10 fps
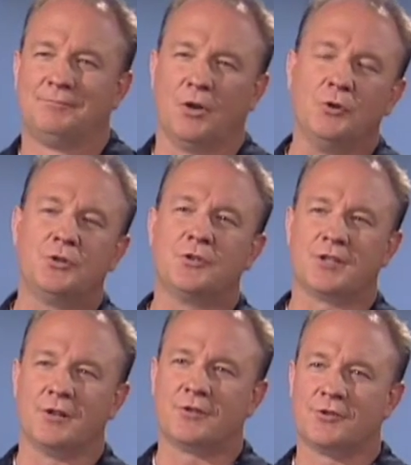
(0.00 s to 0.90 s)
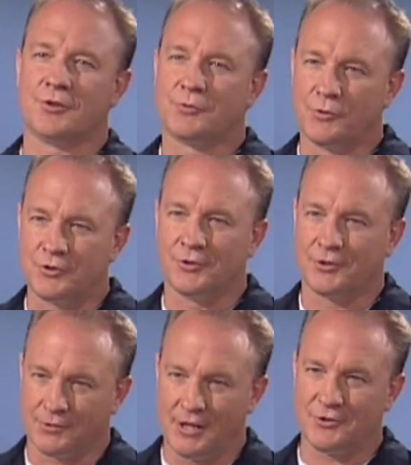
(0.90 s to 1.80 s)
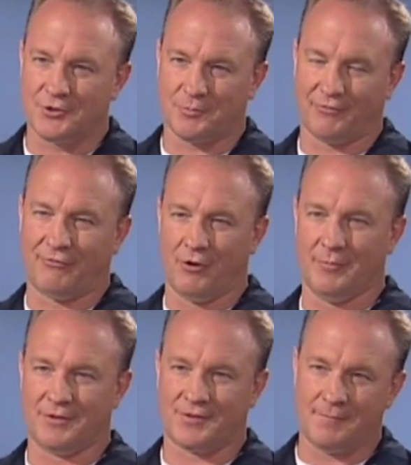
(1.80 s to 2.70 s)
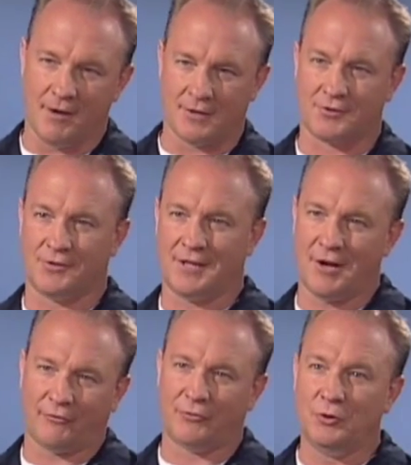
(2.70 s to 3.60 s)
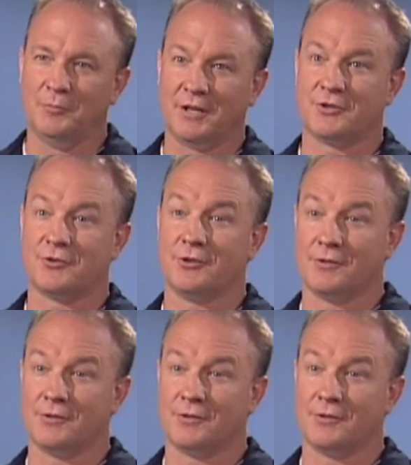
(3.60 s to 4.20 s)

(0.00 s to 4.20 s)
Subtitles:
O2 sensors are crucial to your engine's performance. They monitor the air-fuel mixture your